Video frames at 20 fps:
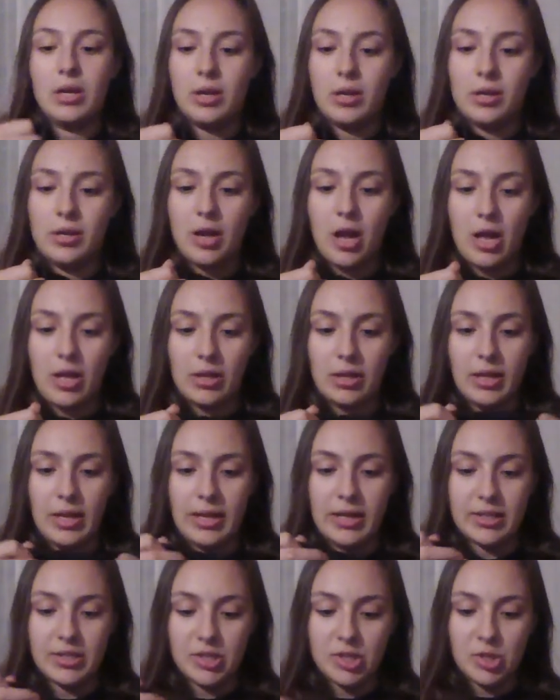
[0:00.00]
Not like
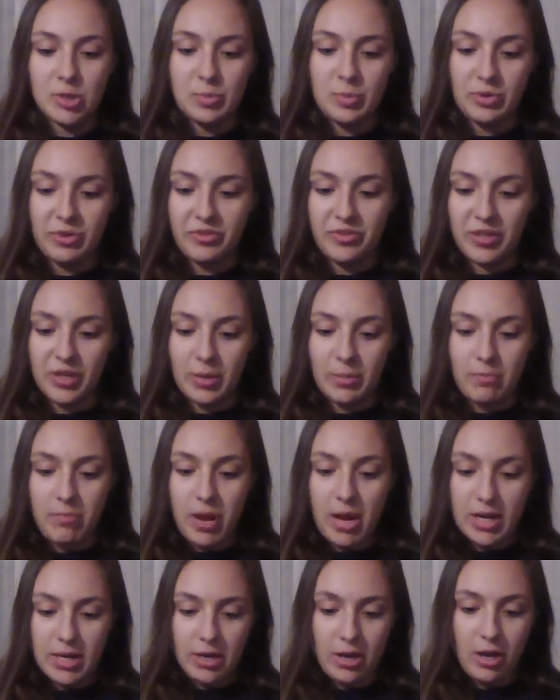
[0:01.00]
a super fitted
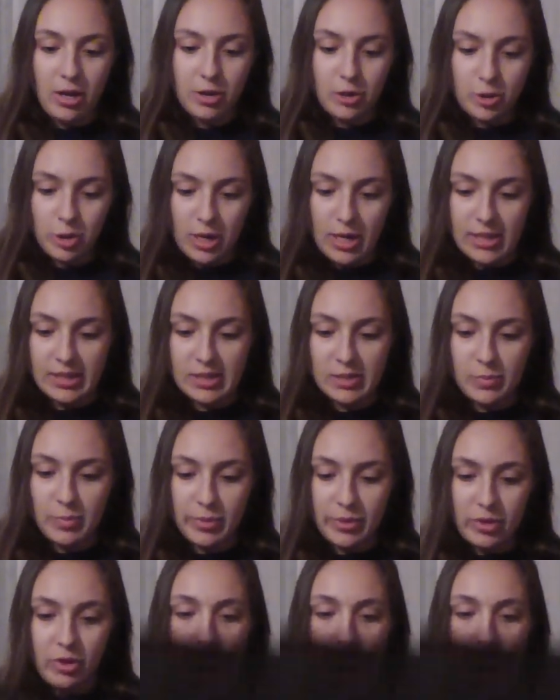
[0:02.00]
bodycon dress, but